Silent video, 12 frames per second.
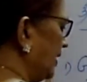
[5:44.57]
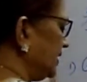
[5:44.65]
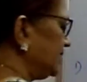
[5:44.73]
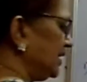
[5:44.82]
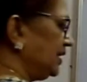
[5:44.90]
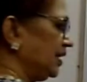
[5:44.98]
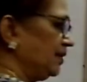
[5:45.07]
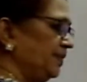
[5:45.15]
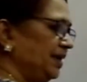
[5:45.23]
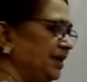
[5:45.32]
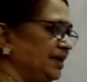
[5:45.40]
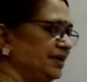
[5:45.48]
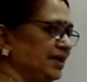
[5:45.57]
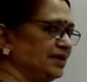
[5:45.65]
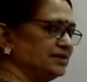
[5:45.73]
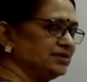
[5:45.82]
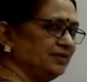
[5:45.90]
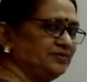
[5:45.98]
is intermediate
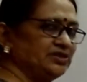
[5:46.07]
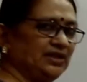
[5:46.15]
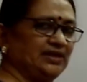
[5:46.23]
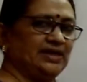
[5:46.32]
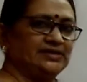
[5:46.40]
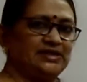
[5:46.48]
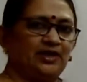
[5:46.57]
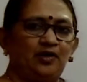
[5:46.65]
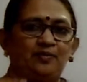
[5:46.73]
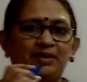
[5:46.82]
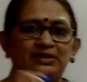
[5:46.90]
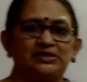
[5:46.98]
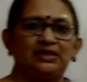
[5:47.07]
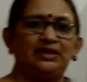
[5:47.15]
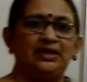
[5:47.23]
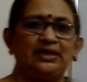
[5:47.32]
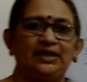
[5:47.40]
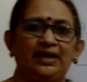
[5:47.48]
consumption? As I have mentioned
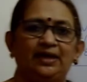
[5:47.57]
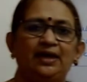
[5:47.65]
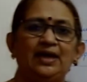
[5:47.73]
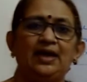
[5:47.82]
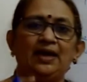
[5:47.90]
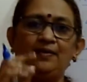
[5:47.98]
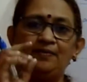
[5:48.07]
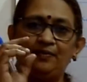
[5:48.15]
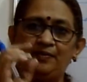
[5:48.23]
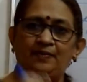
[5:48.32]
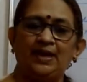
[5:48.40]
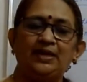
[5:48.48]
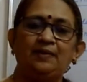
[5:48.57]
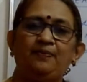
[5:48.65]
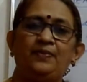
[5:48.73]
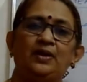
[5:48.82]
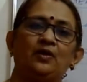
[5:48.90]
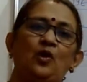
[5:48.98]
earlier, many
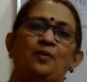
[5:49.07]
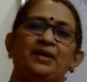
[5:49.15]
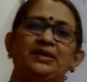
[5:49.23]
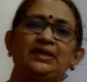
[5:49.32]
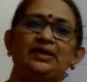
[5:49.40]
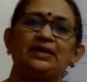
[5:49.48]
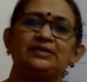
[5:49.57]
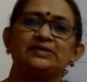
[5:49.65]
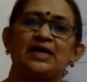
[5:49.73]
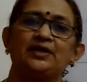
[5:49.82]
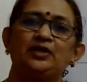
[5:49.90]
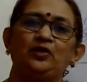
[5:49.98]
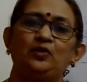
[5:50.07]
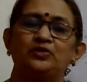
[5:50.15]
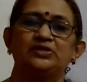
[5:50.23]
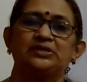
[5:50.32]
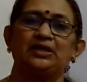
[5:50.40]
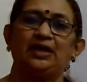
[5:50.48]
raw materials are
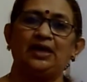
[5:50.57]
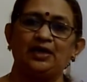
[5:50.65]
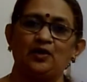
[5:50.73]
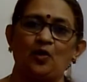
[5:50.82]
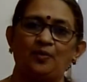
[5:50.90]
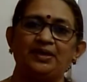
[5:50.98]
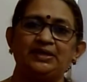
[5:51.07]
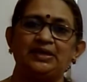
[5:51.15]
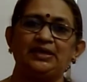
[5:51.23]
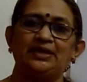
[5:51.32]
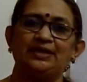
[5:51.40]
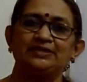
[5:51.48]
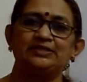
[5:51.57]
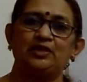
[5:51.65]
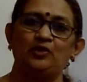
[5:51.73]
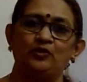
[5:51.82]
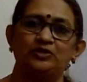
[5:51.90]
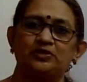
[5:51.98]
used. A raw material is
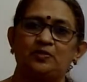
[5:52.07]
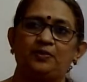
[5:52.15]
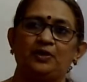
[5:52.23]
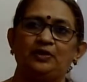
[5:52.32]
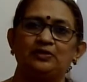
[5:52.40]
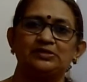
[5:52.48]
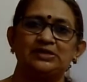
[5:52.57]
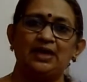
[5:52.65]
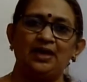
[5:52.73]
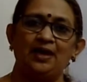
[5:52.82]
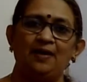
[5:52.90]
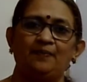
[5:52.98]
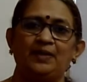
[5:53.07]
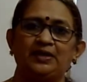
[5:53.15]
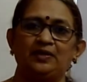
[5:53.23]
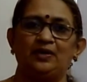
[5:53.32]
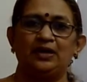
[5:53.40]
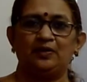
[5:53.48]
used to produce a
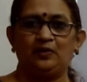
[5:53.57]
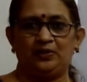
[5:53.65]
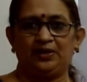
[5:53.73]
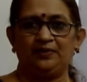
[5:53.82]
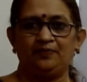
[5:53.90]
particular good.